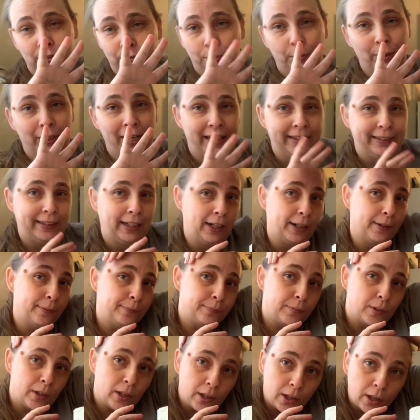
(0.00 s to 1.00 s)
get there.
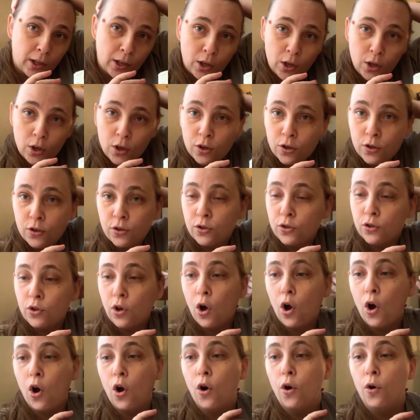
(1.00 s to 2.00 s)

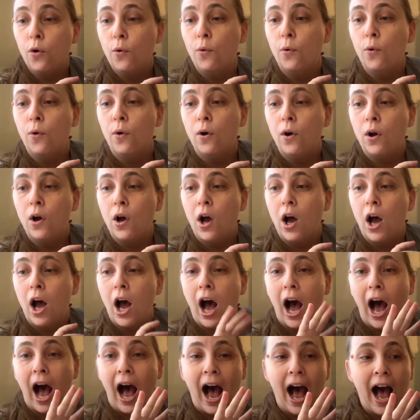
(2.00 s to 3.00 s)
So,
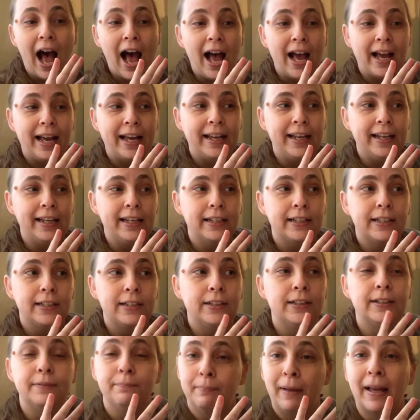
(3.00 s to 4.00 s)
I,
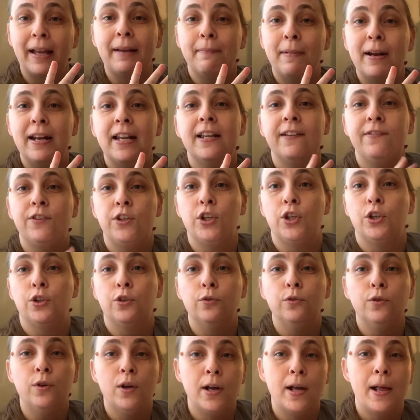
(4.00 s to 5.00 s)
like many of
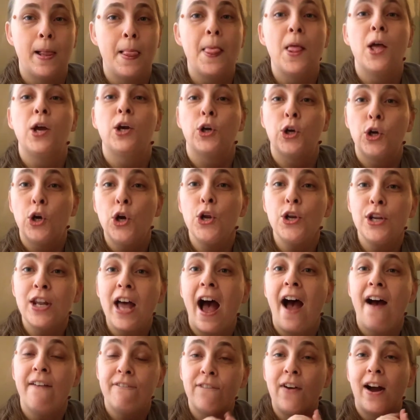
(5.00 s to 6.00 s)
you, could
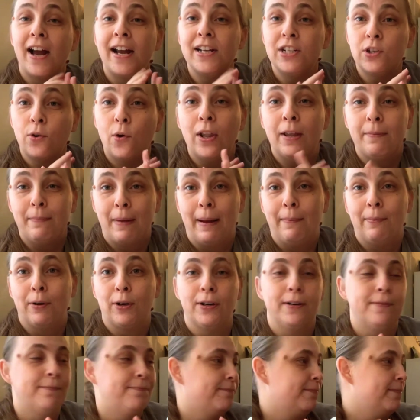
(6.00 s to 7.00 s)
not find toilet
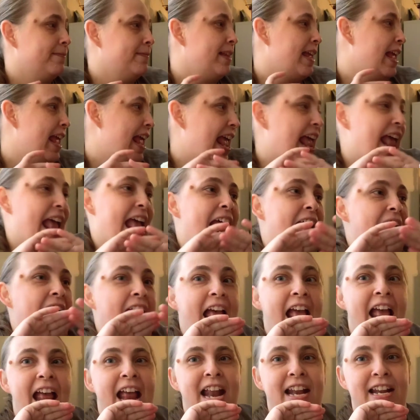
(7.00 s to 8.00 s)
paper
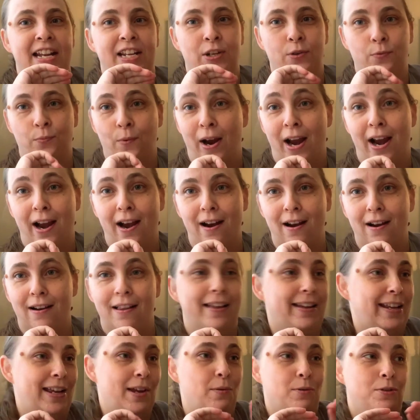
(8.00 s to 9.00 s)
anywhere.
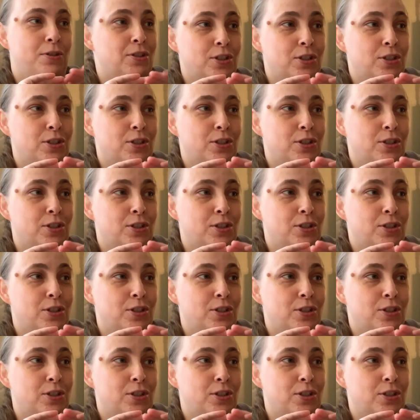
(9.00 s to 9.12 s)
Like, it was